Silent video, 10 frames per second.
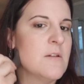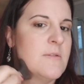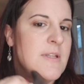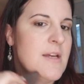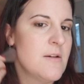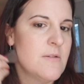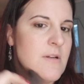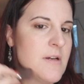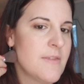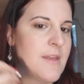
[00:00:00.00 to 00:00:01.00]
go down
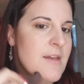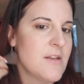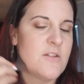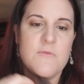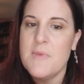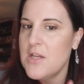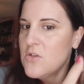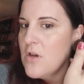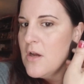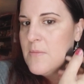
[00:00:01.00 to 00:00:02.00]
on the edge of my
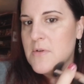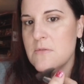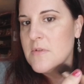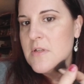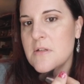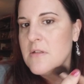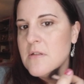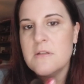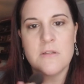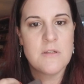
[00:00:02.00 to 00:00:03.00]
jawbone
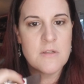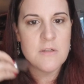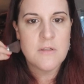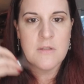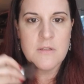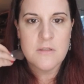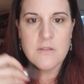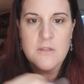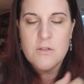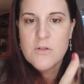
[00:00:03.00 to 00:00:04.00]

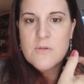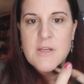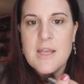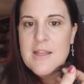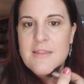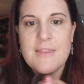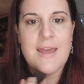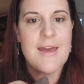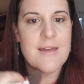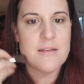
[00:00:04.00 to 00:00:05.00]
to create
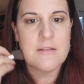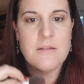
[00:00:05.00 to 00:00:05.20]
that